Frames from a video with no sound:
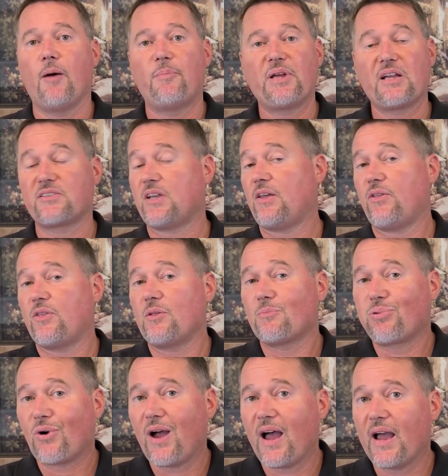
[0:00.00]
Because other
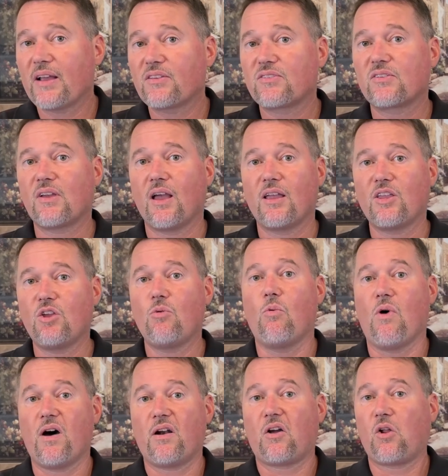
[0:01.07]
than price, you
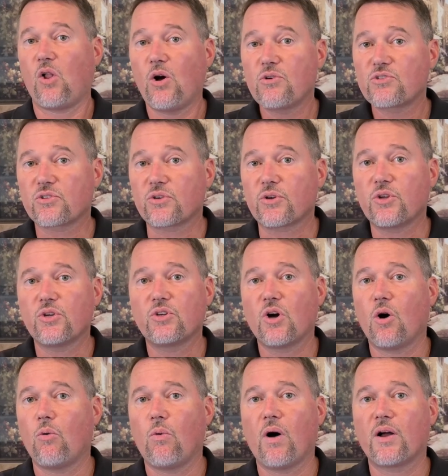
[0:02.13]
want a closer. You
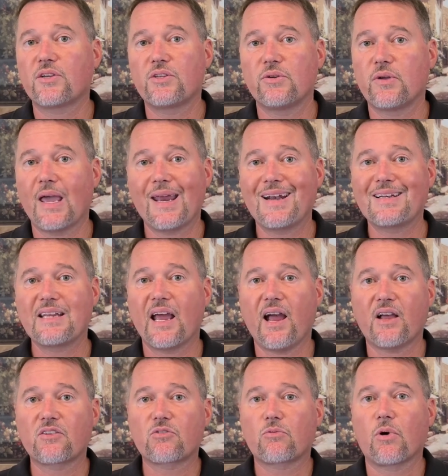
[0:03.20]
don't want to get into
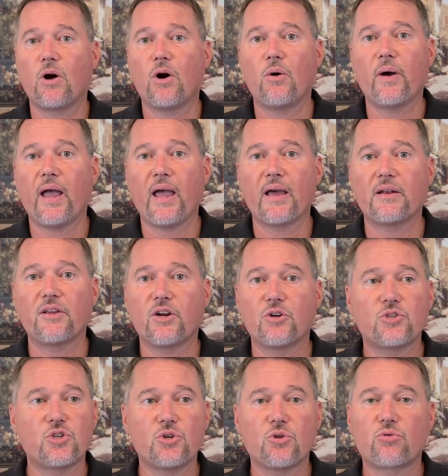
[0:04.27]
escrow and
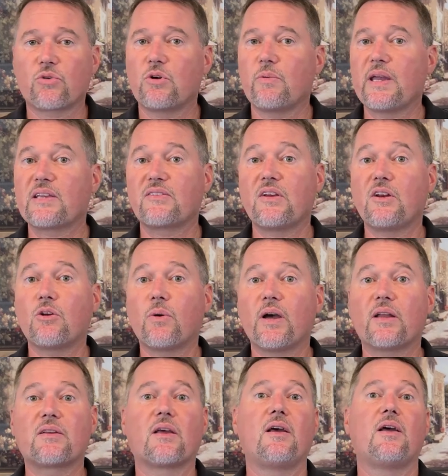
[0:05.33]
2-3 weeks into
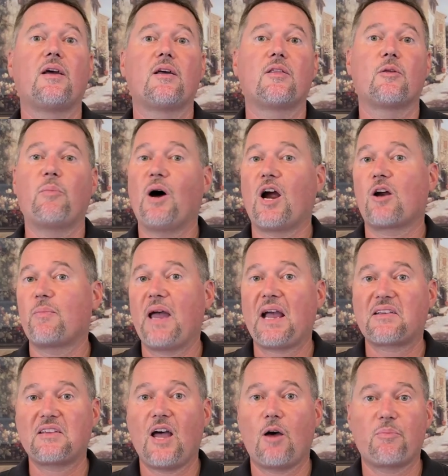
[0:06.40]
it, the buyer
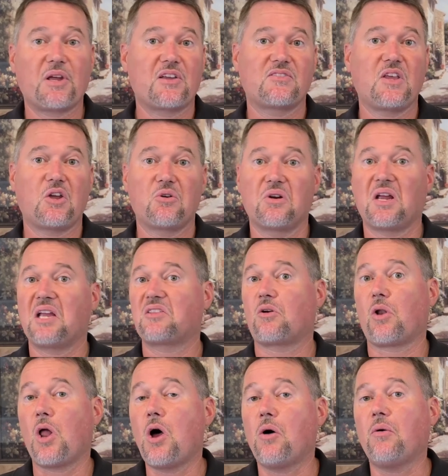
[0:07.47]
backs out because they couldn't get
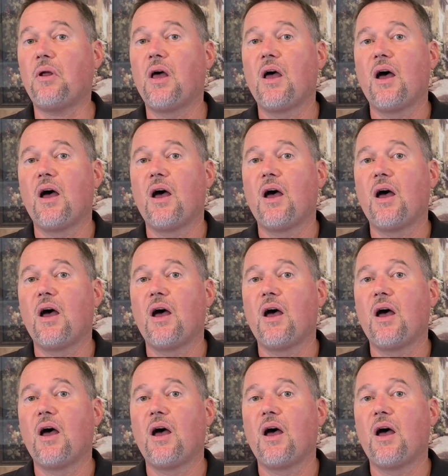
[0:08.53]
their loan.